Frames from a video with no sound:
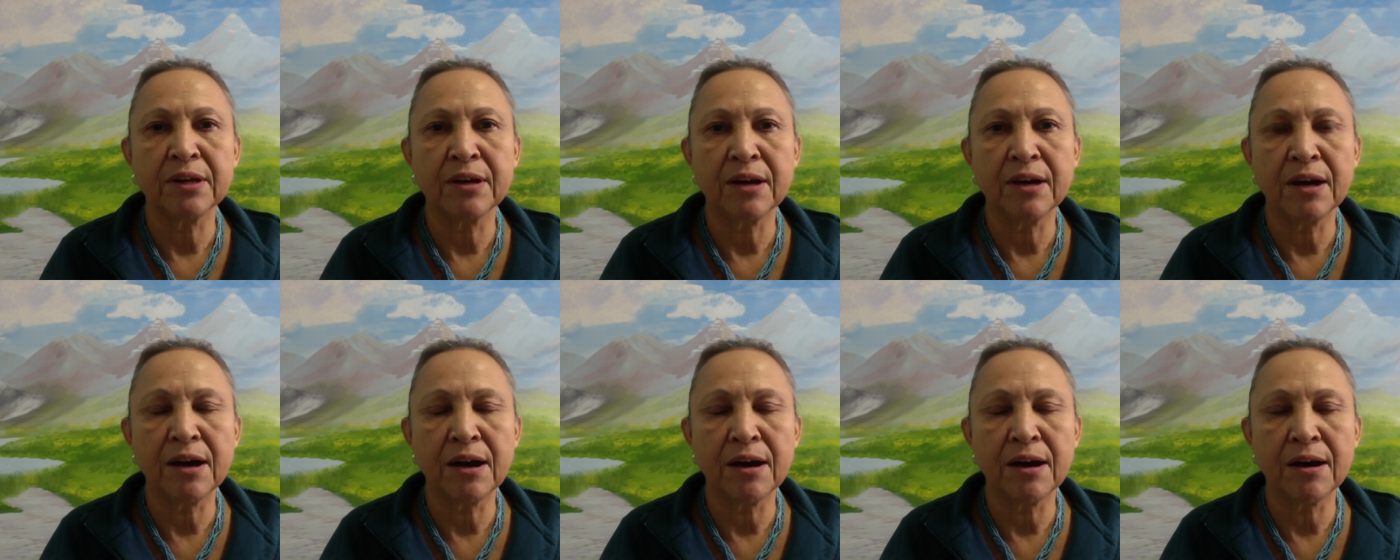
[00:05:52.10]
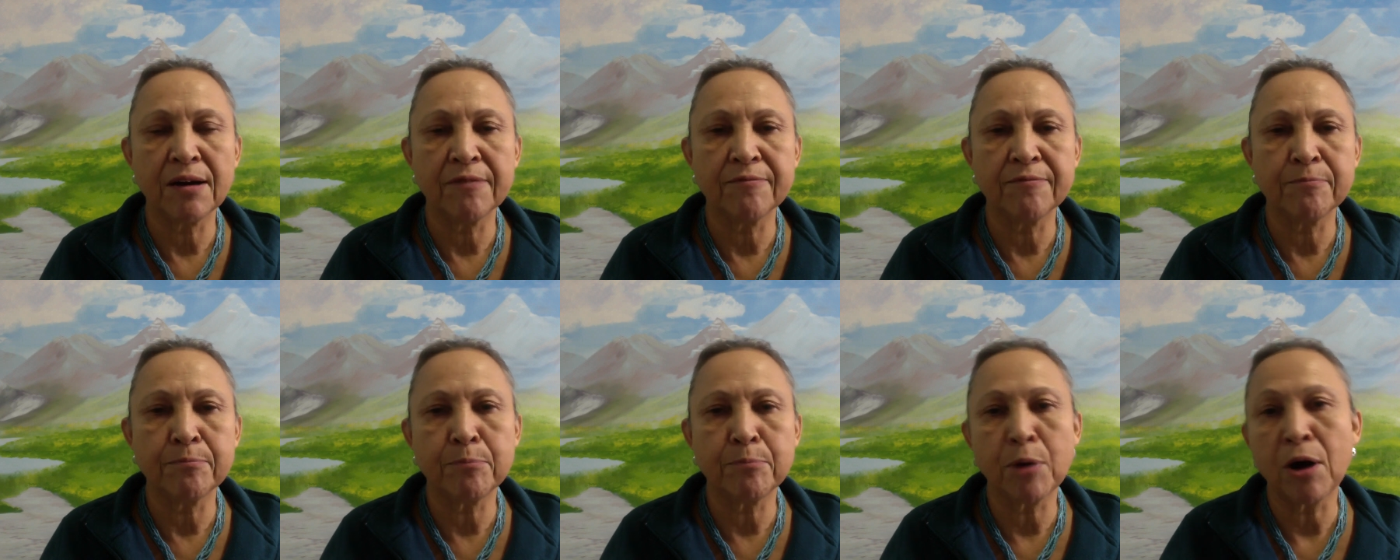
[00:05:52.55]

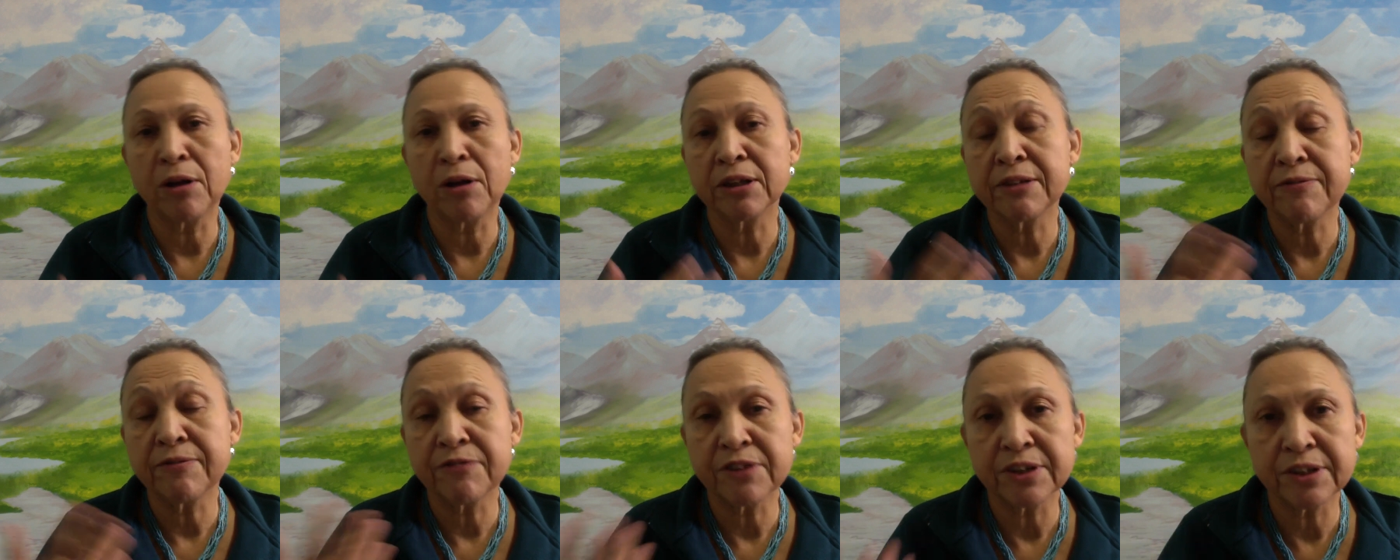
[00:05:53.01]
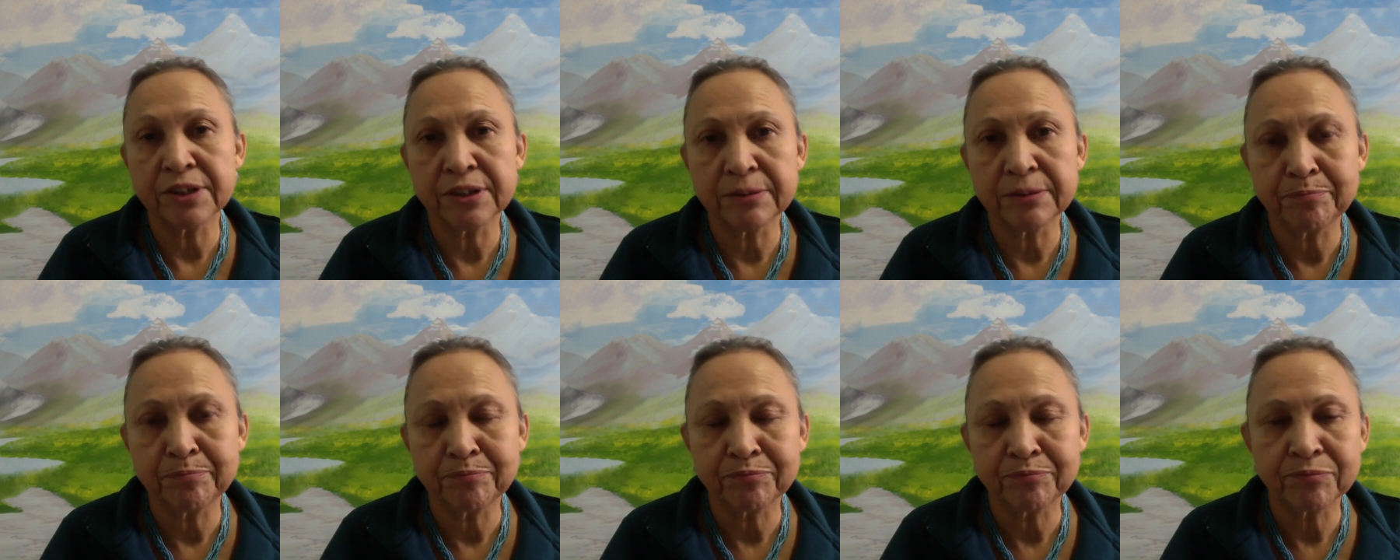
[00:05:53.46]
polyfill
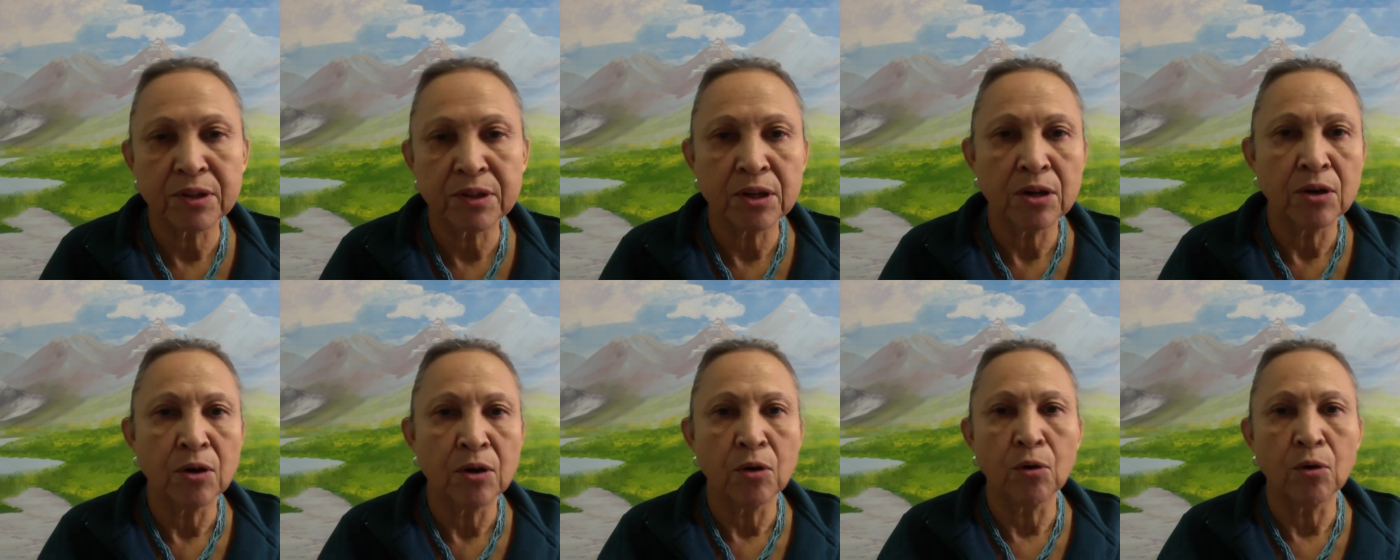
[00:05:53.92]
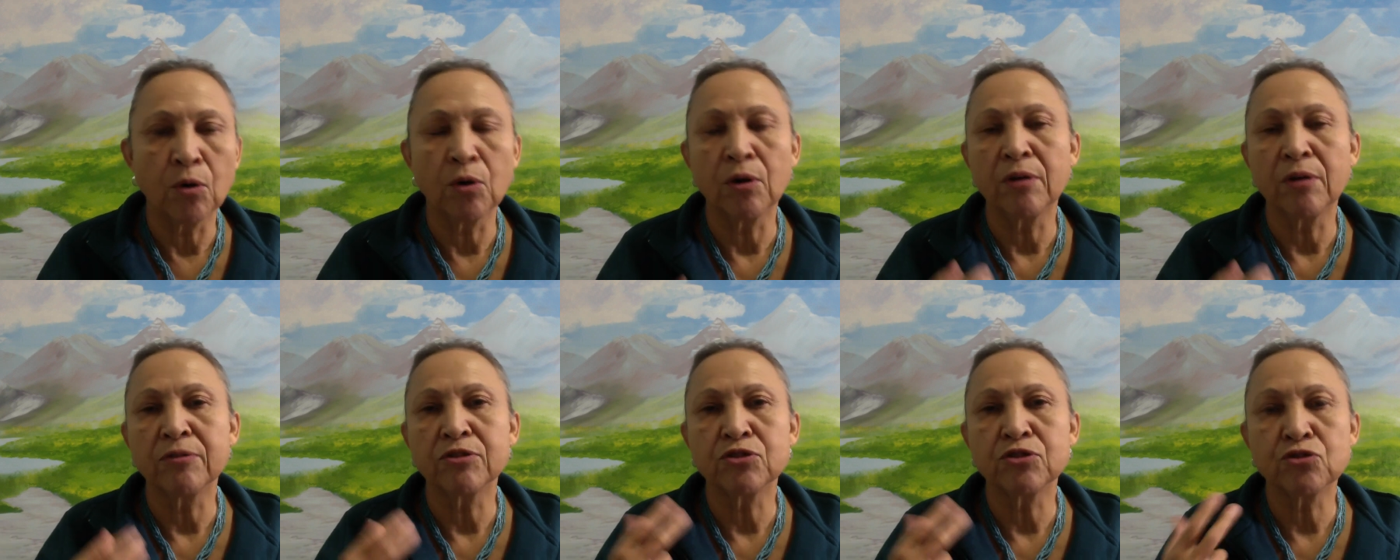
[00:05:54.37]

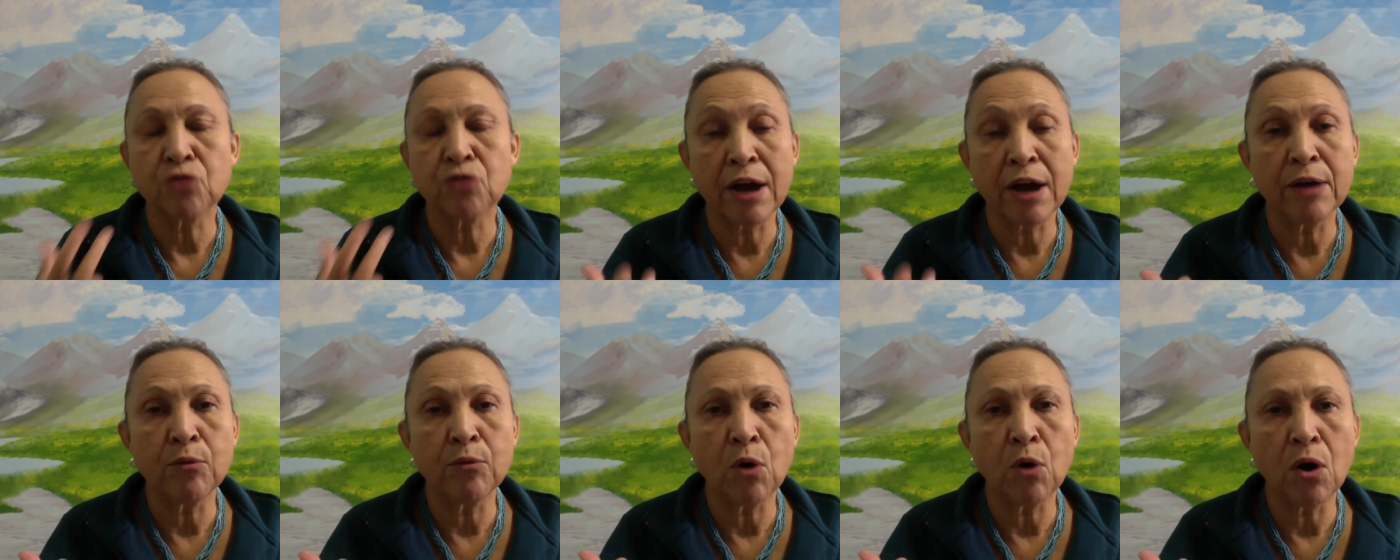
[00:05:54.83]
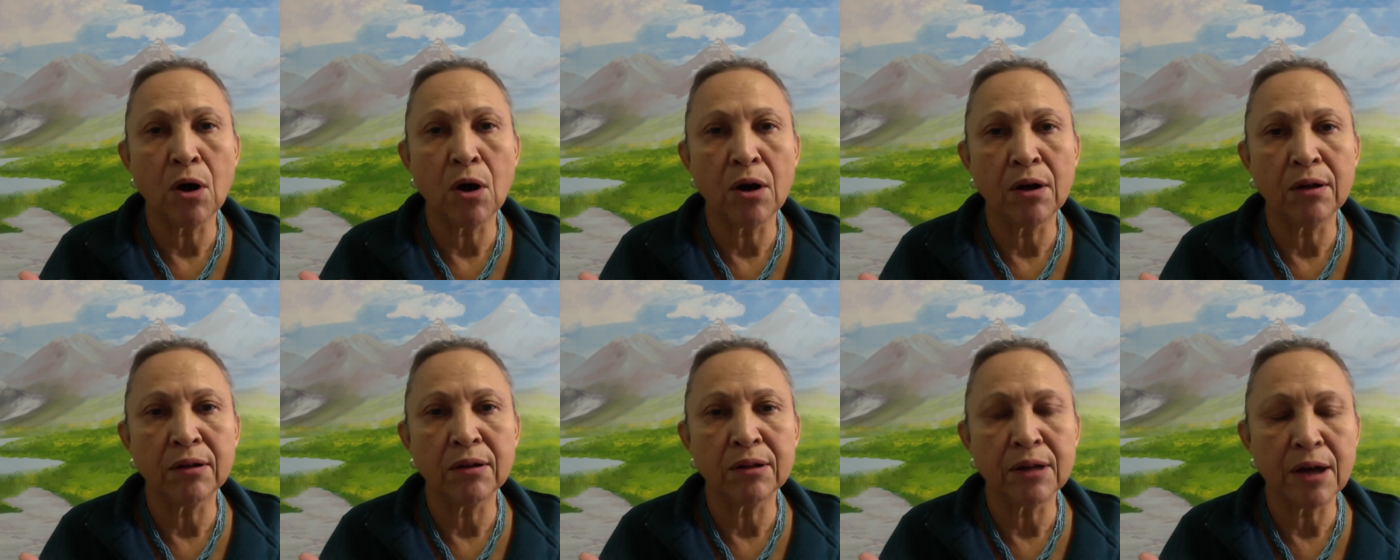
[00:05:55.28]
or
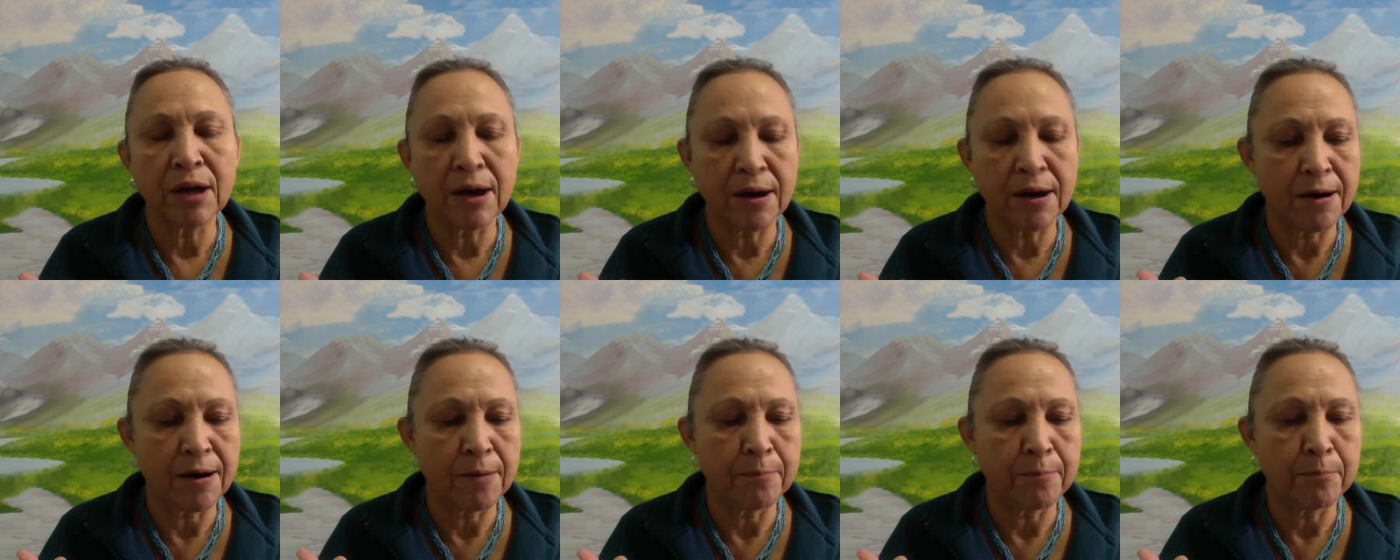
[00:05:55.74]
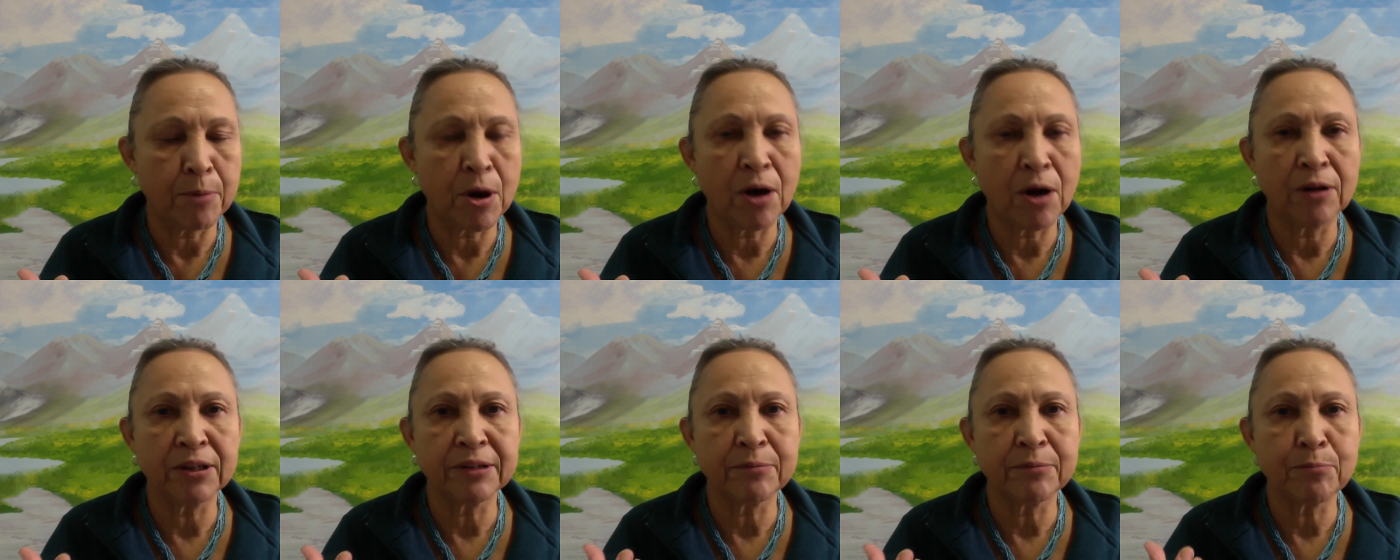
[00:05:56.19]
drywall
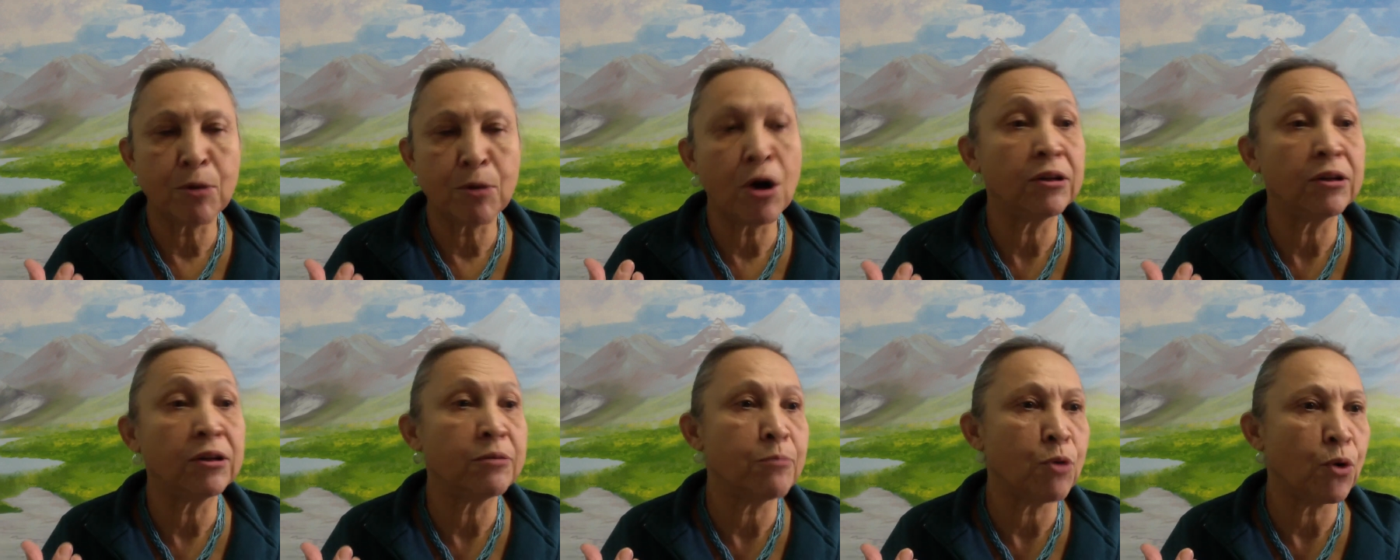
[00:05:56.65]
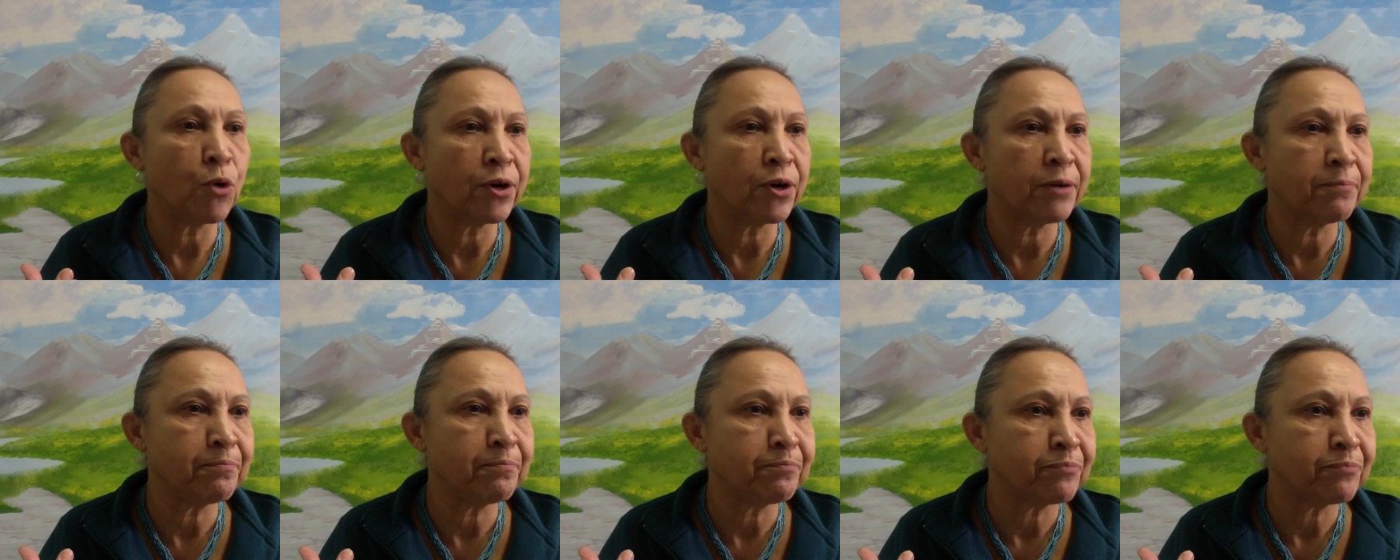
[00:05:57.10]
polymer.